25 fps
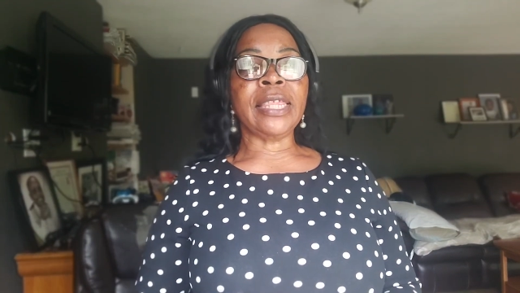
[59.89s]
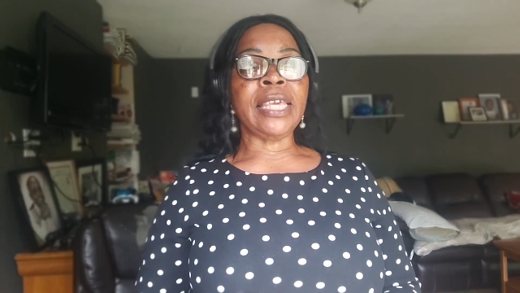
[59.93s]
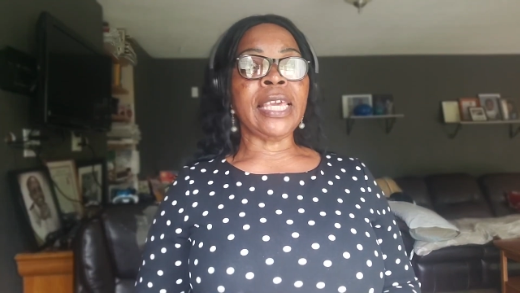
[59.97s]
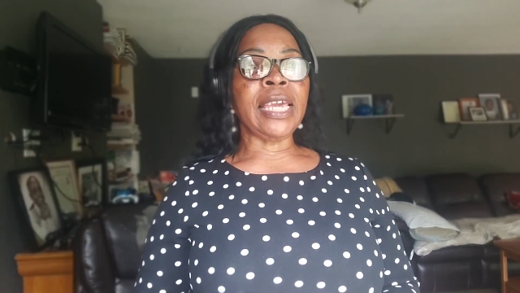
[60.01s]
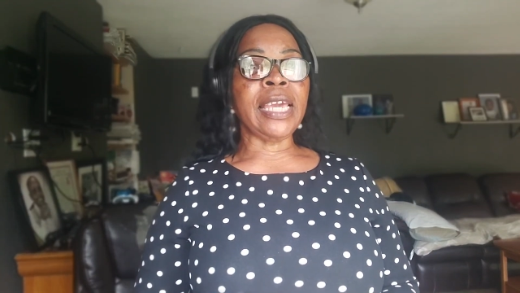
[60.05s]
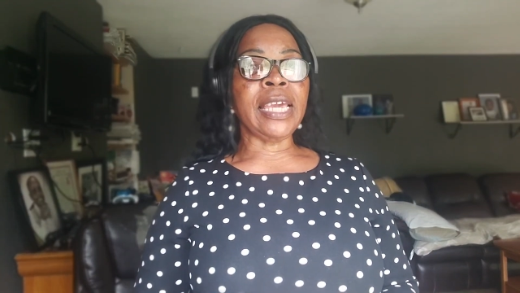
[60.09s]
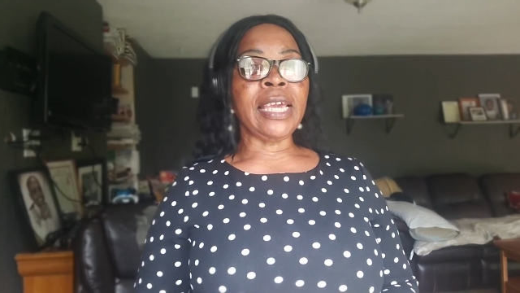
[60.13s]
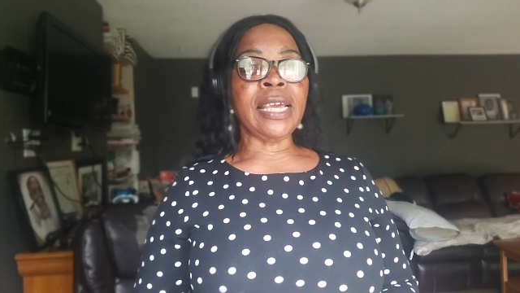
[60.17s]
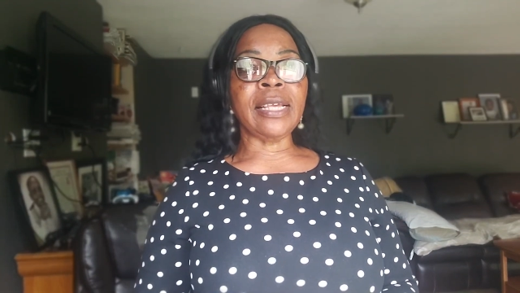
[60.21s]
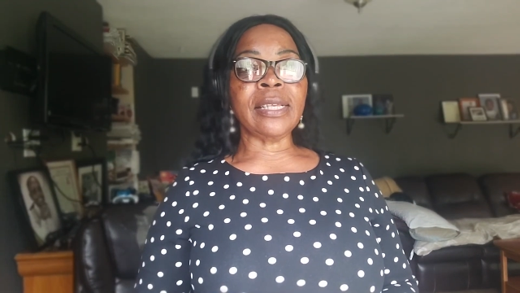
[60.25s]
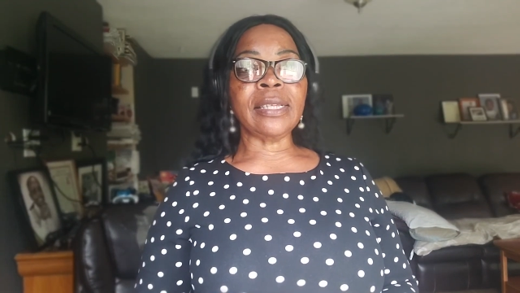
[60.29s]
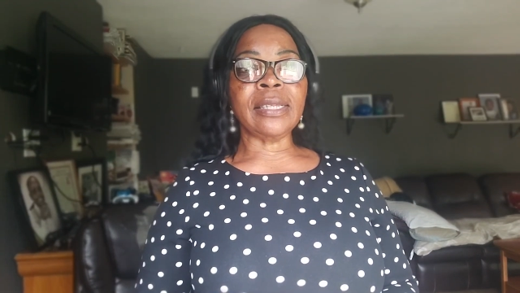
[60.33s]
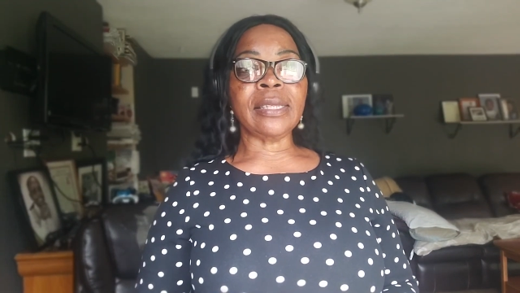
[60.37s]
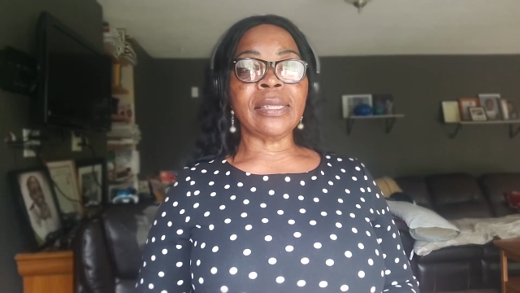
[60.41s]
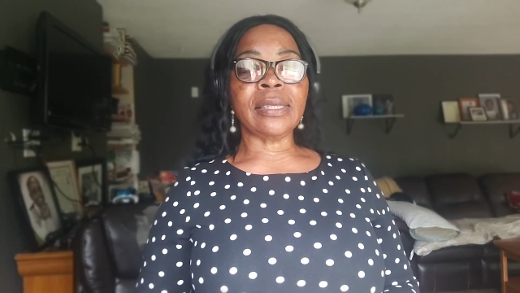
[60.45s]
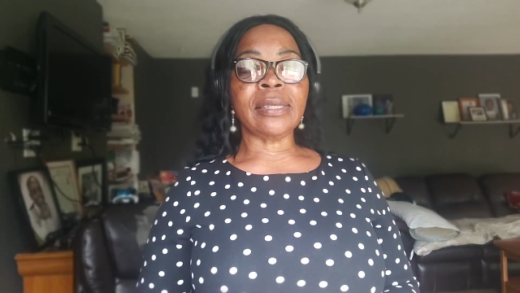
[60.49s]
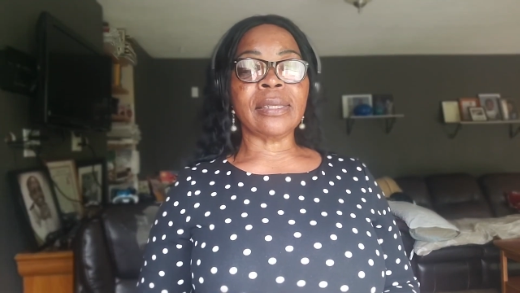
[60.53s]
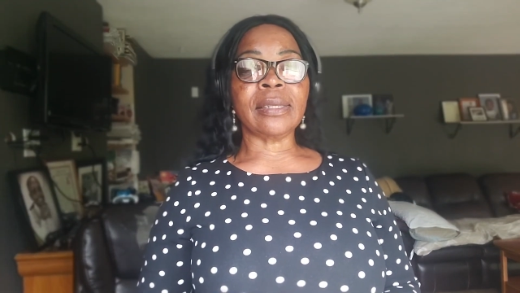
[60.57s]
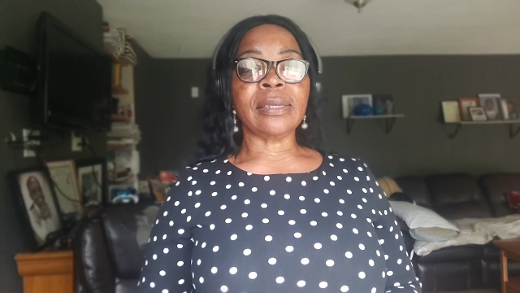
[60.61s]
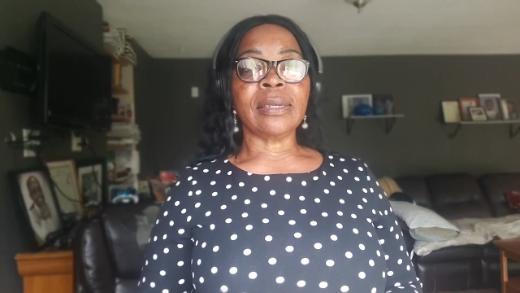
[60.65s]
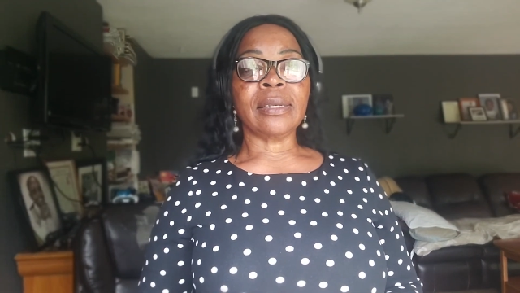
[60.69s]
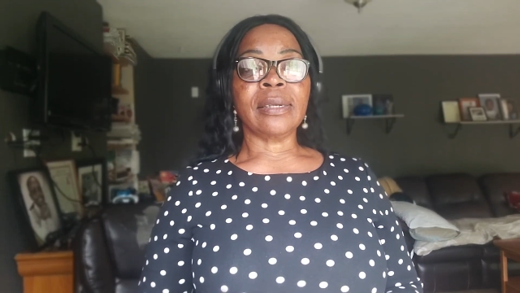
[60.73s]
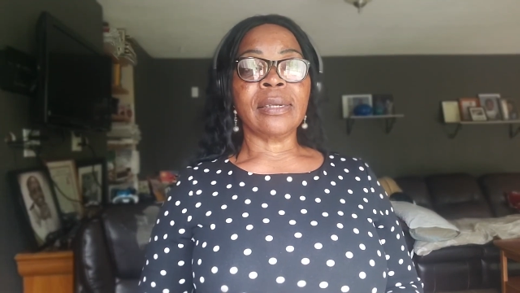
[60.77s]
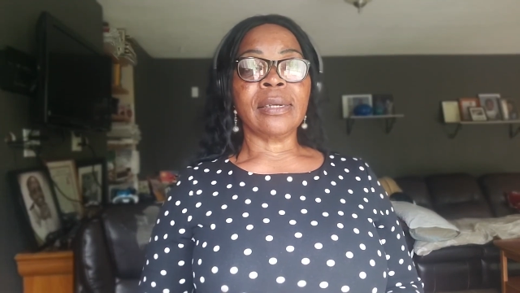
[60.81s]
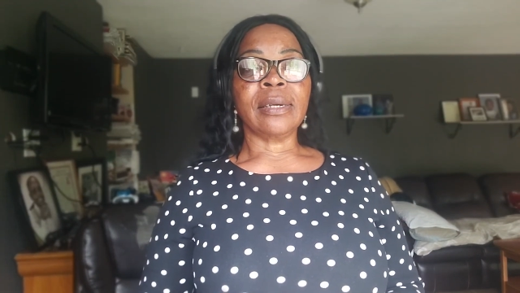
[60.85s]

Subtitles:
these